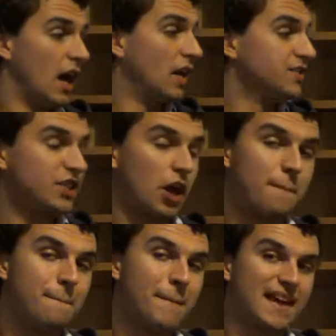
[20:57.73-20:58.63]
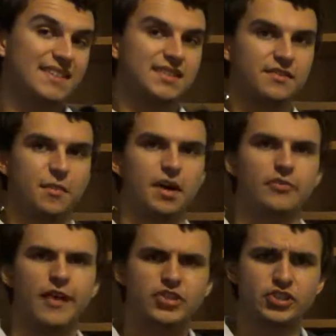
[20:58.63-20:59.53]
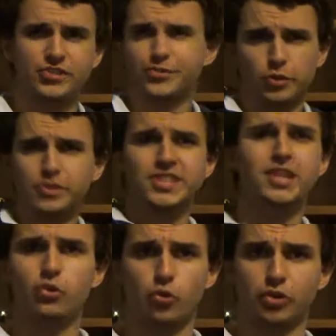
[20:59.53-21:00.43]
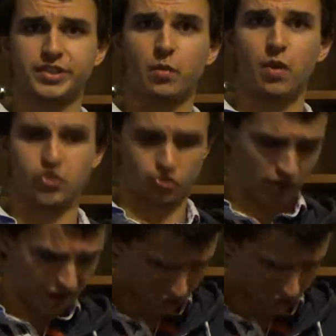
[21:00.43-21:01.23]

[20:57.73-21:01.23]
undergo massive migrations. It's all you see on Autumn Watch, right?